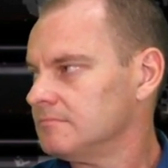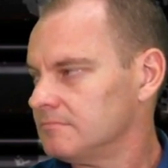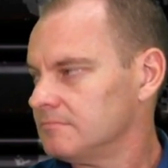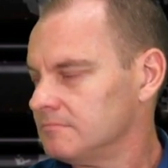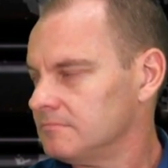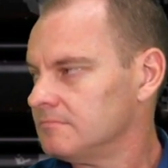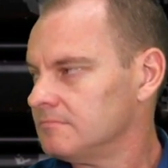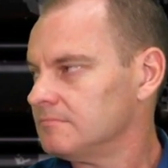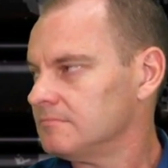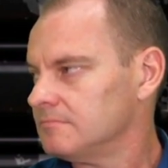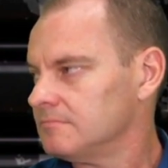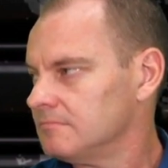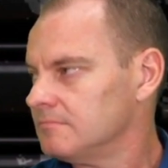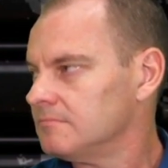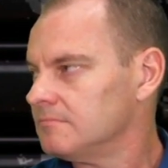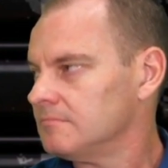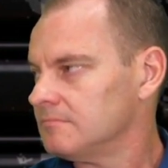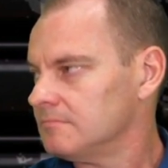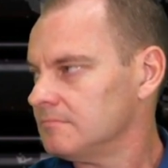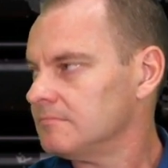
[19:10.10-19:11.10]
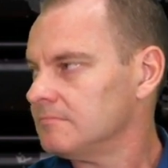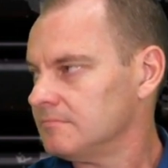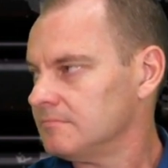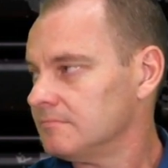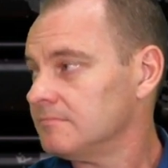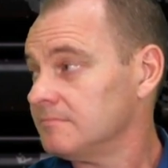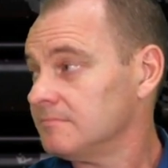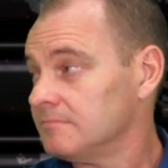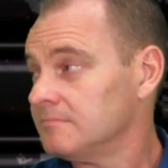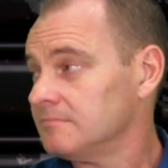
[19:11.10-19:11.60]

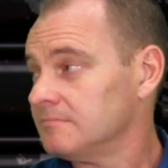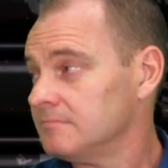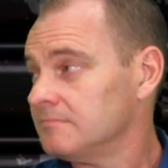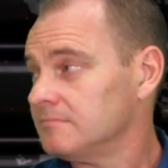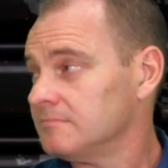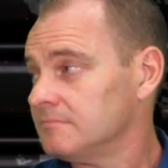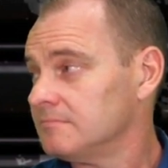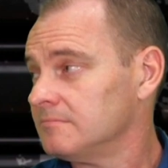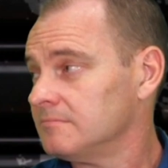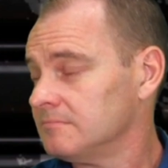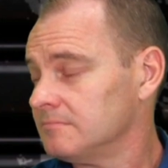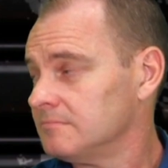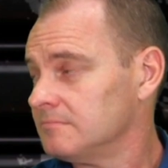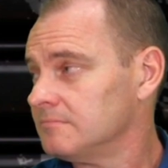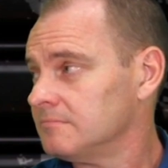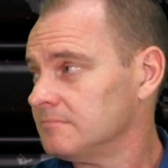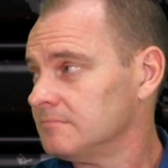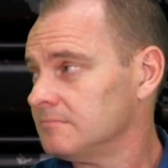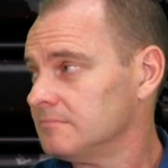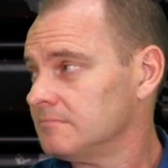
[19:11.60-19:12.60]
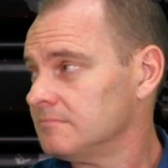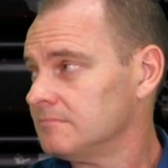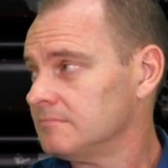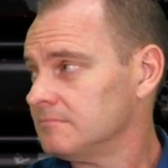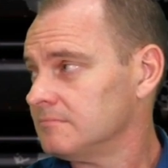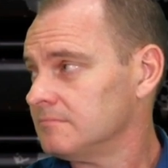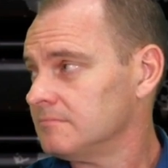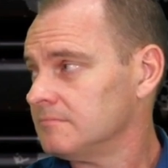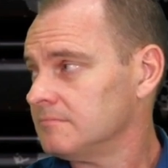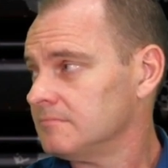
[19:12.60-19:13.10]

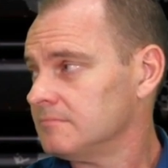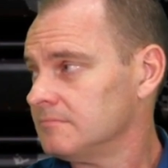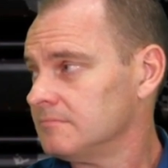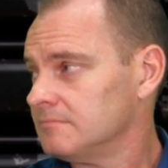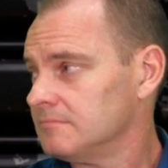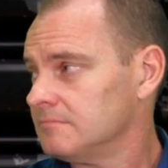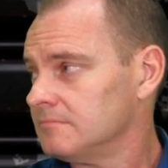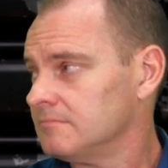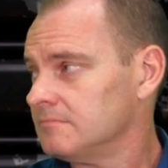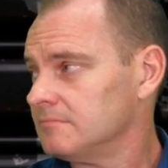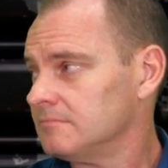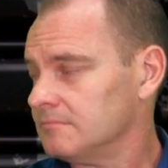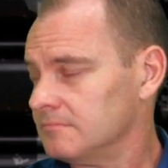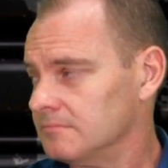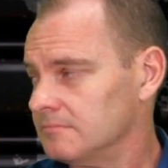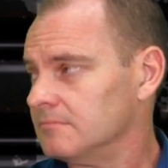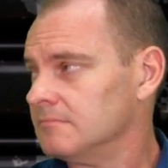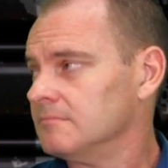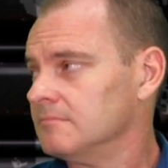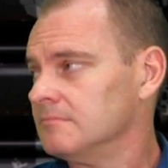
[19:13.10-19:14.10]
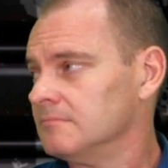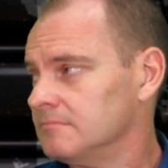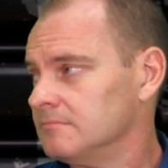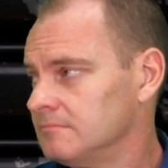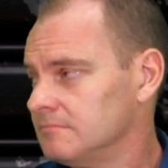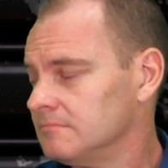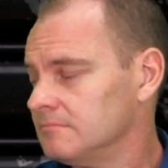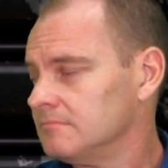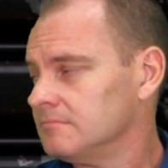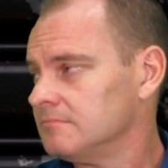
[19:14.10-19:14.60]

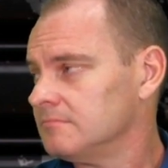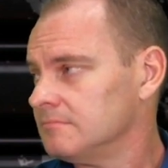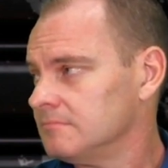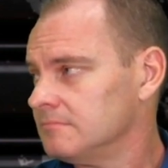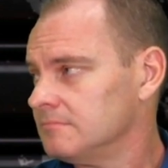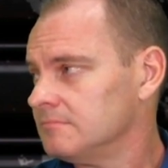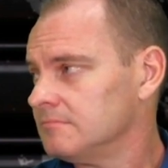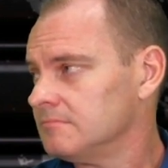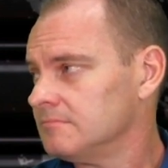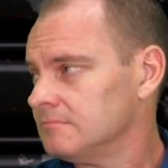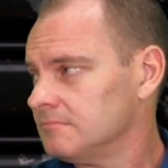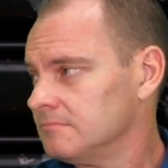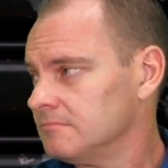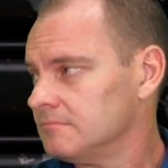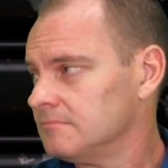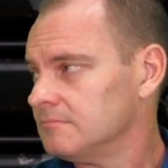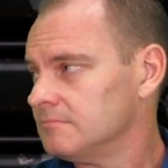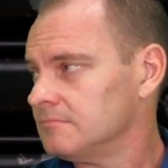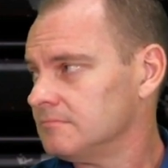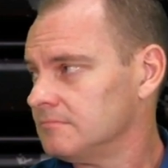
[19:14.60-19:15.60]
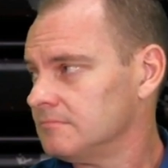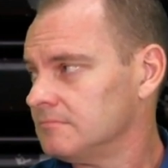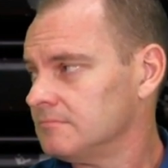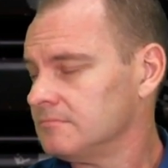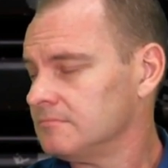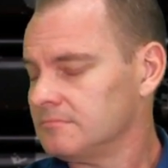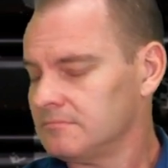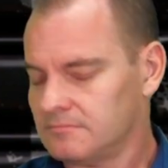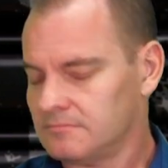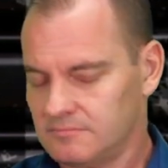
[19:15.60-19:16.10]

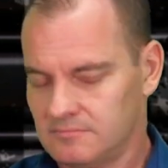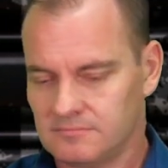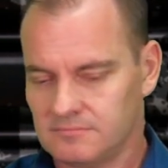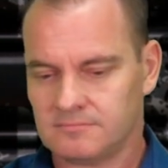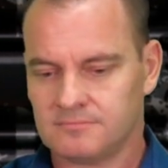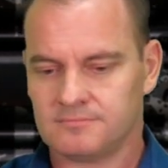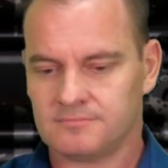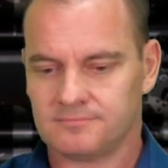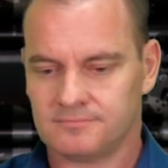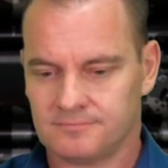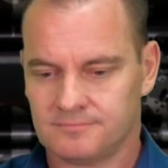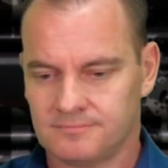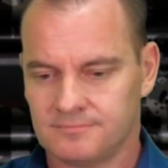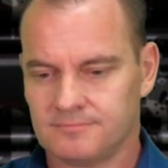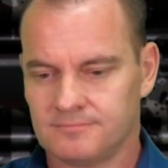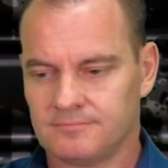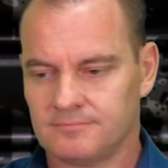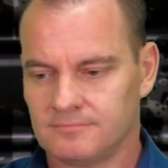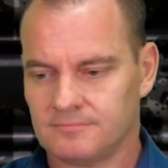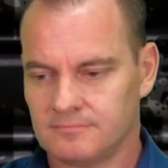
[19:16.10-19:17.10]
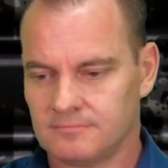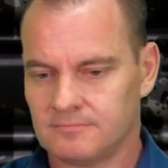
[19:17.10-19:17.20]
The person shown says nothing.